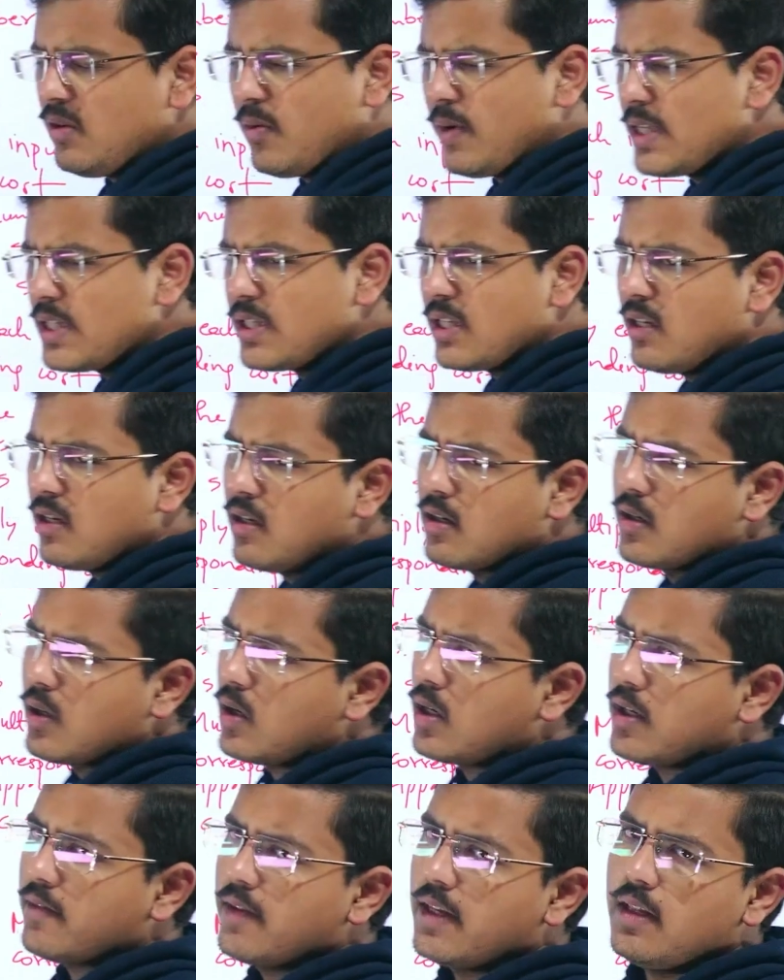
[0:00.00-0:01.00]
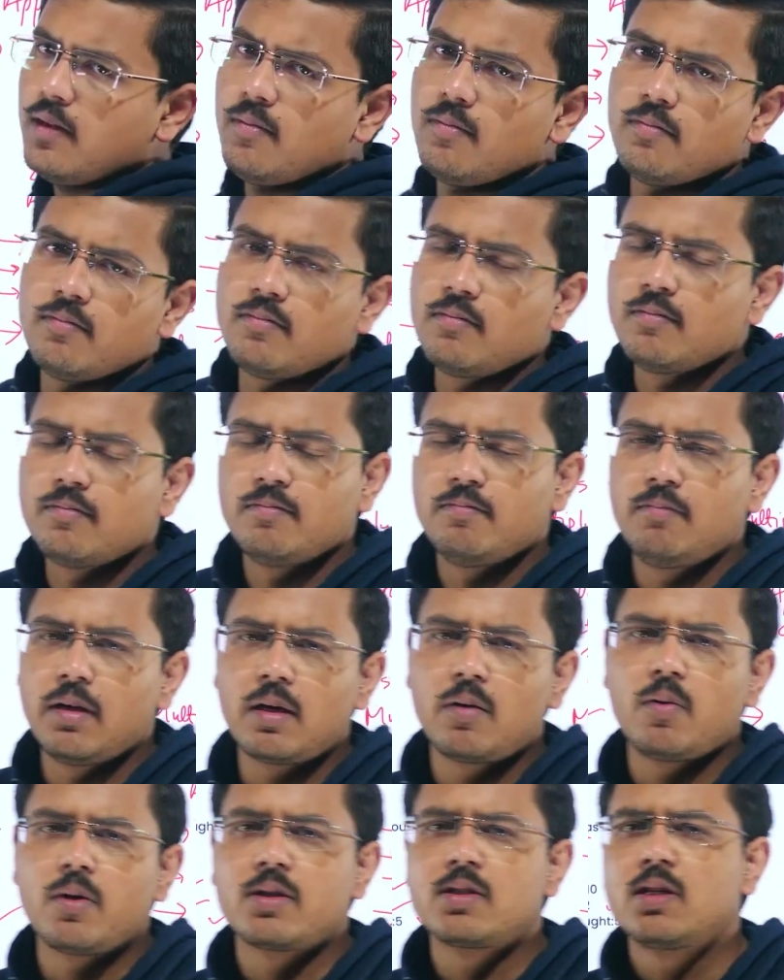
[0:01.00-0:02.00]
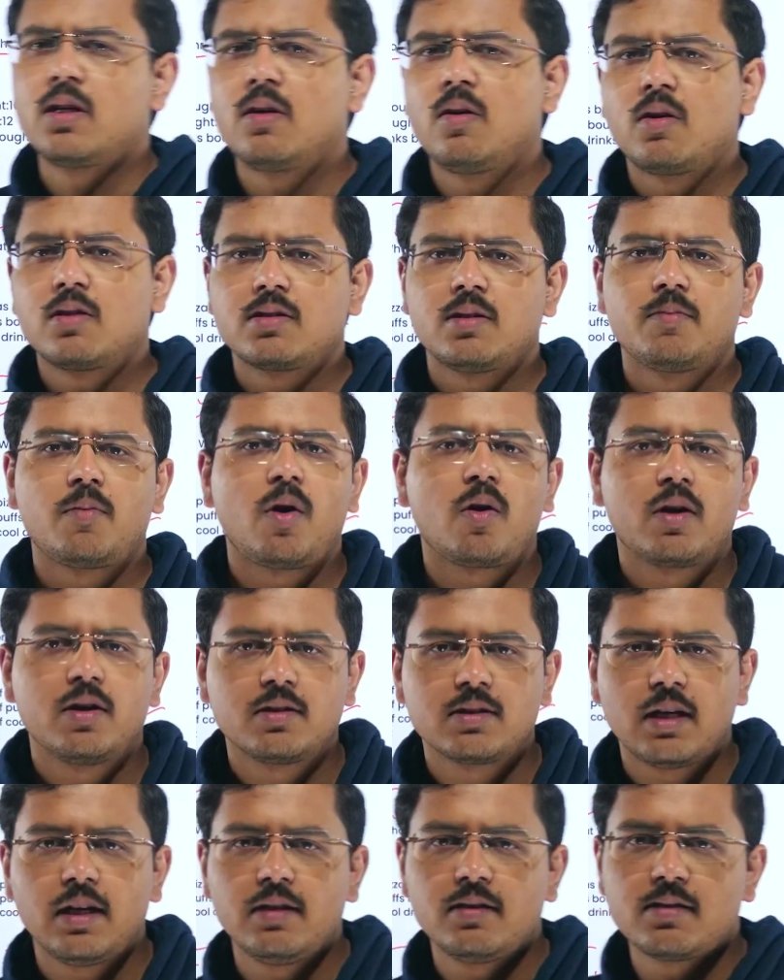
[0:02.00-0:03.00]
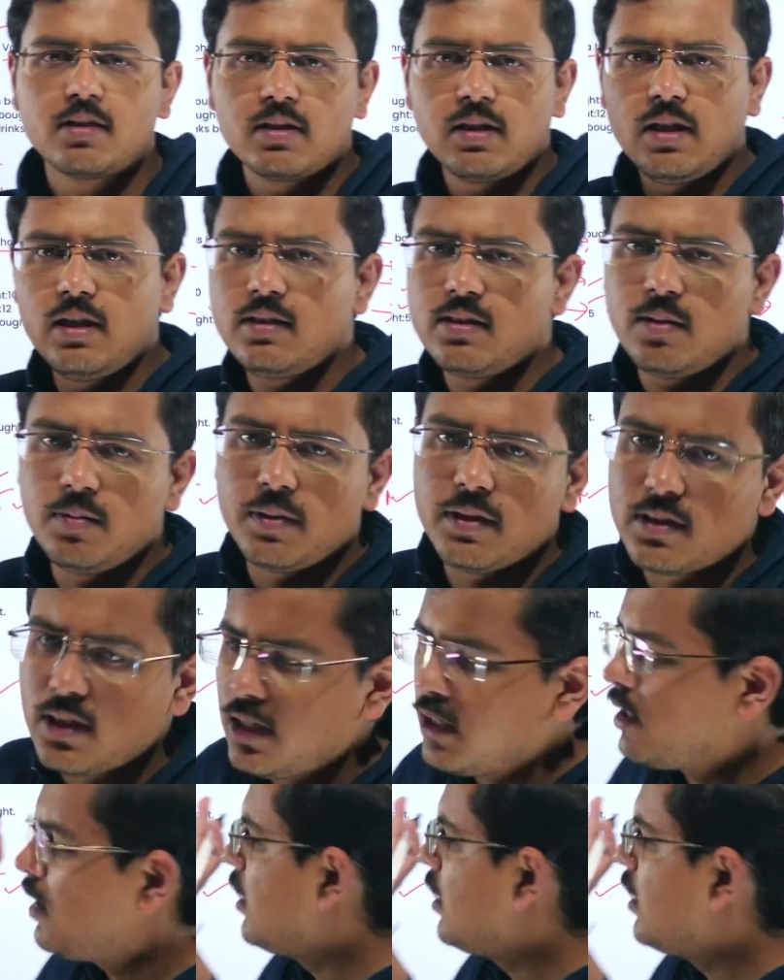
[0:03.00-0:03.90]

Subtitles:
question, not a very big question, not some rocket science, easy peasy.